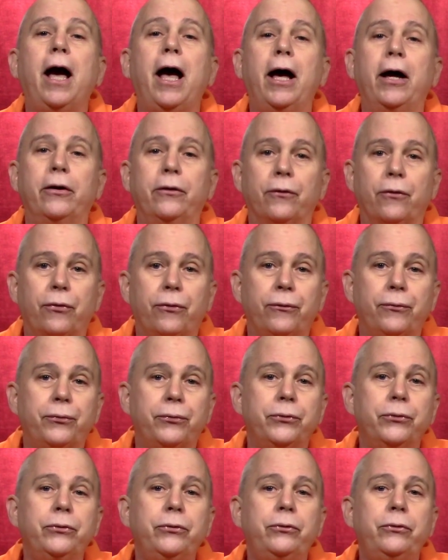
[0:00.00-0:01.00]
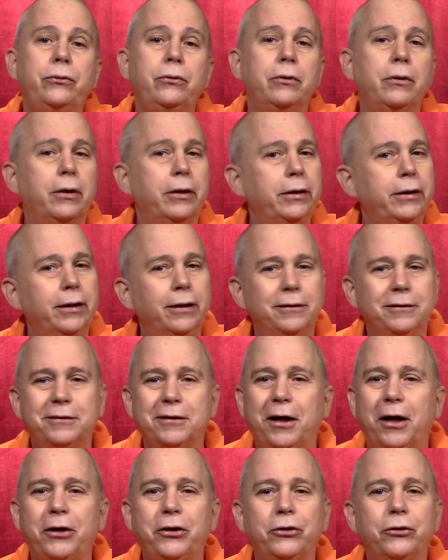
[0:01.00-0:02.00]
and through the
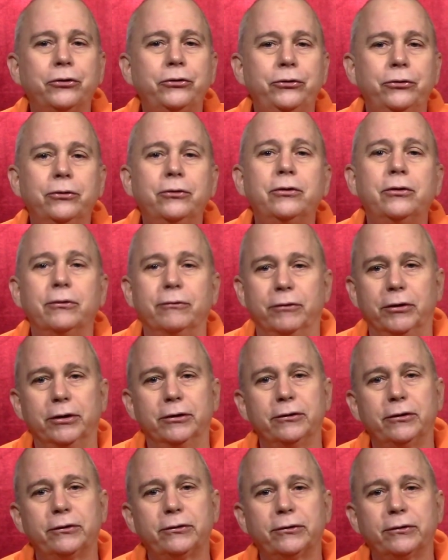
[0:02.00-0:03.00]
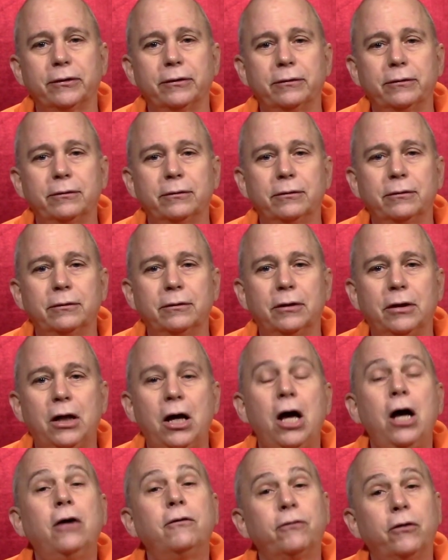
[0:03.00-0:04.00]
entire universe.
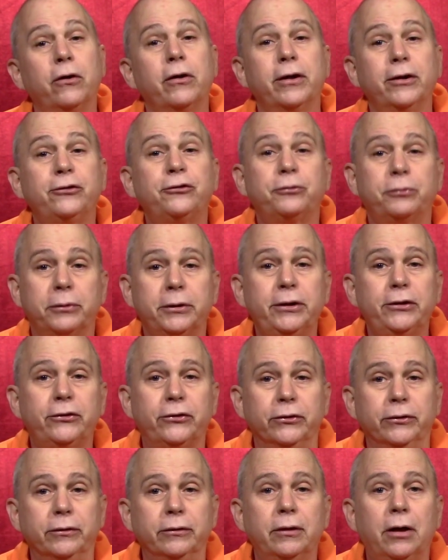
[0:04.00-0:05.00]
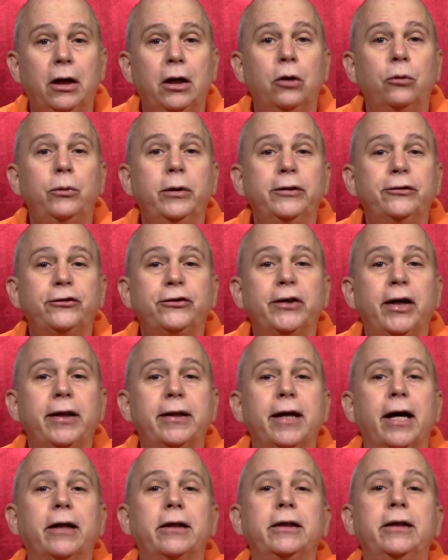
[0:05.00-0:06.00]
For this reason, we say
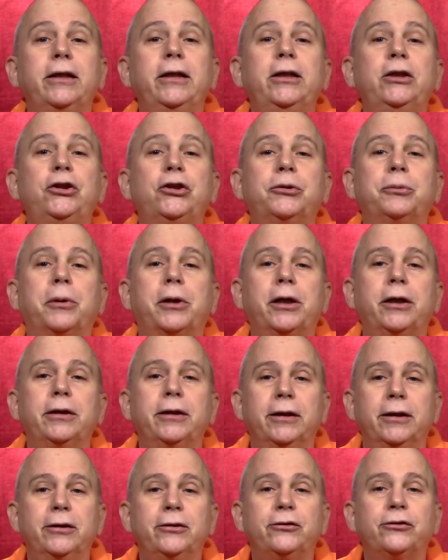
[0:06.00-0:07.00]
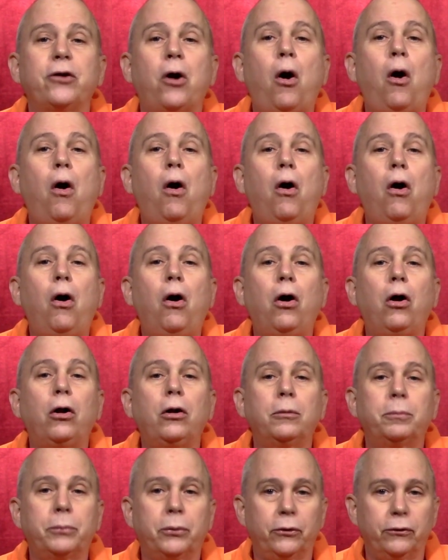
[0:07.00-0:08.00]
that Ishvara is
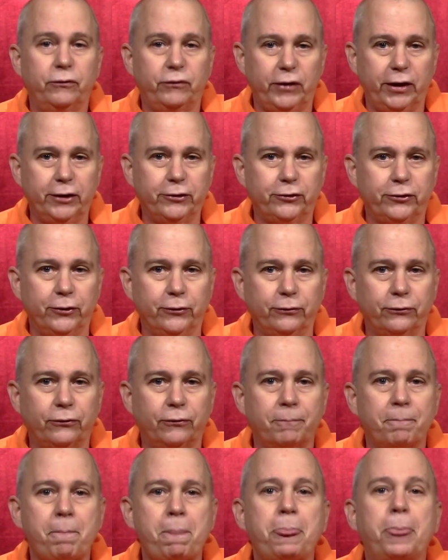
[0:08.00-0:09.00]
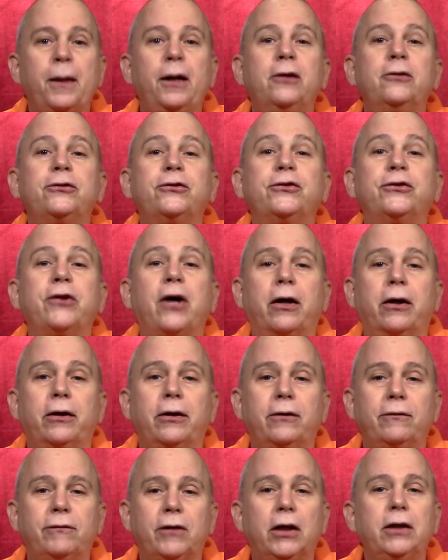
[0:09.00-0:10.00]
all-pervasive,
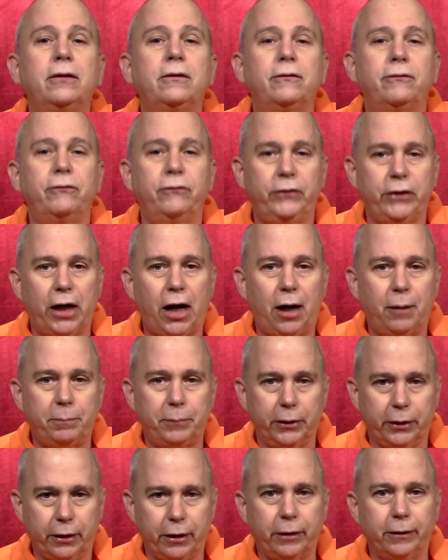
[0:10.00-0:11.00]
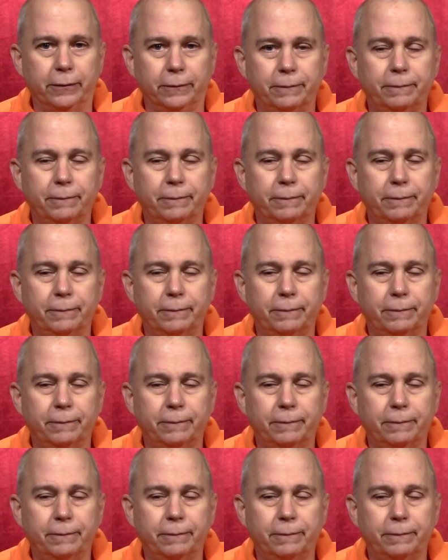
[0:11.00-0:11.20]
sarva vyapaka.